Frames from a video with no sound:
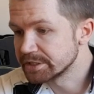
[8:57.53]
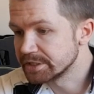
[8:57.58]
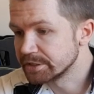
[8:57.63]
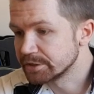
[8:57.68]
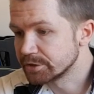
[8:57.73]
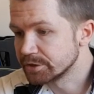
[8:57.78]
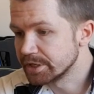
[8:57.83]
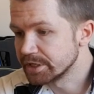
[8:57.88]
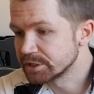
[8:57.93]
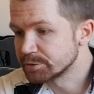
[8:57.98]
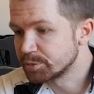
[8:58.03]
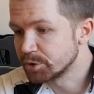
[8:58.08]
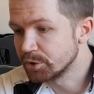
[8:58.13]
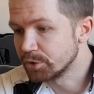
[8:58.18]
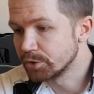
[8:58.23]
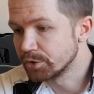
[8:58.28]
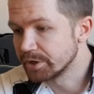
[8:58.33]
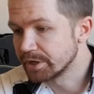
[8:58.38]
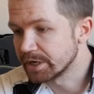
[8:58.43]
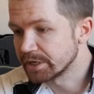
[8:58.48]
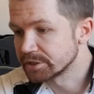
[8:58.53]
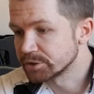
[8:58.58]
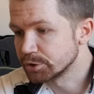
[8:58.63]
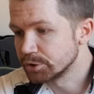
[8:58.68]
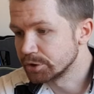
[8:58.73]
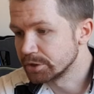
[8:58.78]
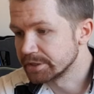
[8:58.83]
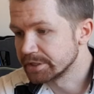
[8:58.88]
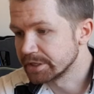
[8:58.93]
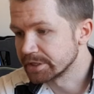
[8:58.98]
in today's brewery as
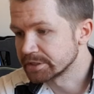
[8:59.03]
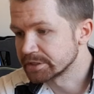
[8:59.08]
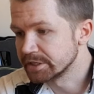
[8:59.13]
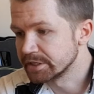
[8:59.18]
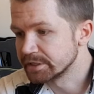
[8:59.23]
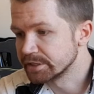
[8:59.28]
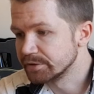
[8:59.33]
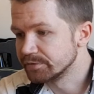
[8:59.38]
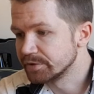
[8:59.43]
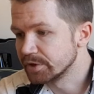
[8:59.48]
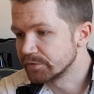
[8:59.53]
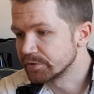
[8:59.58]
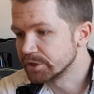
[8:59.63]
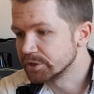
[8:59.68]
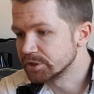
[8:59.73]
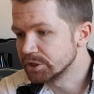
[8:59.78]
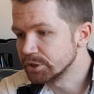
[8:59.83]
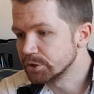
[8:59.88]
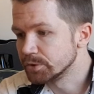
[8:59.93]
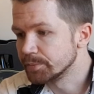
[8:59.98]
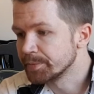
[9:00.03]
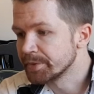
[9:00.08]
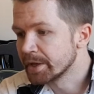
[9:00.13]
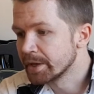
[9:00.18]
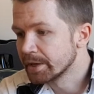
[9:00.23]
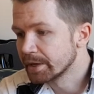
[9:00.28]
early as 1952,